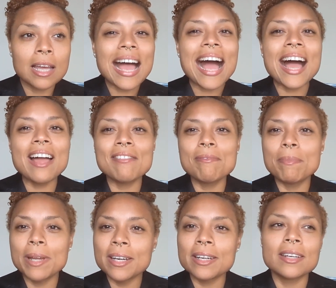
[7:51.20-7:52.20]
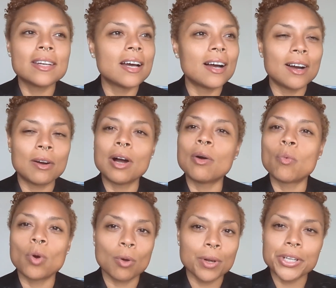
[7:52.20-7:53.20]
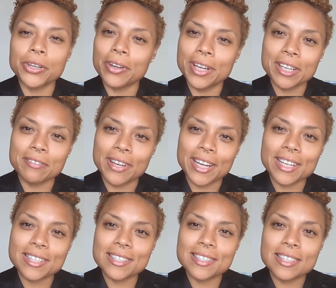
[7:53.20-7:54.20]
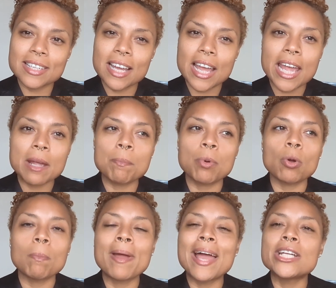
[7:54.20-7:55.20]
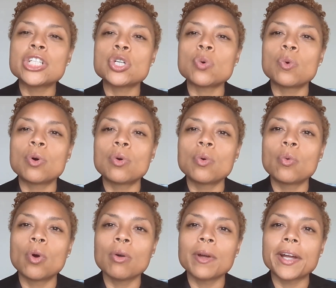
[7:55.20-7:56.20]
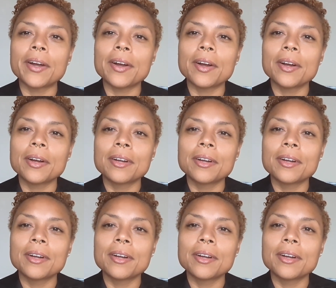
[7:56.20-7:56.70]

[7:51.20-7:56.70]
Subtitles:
I have been a warrior in advance, a perpetual warrior.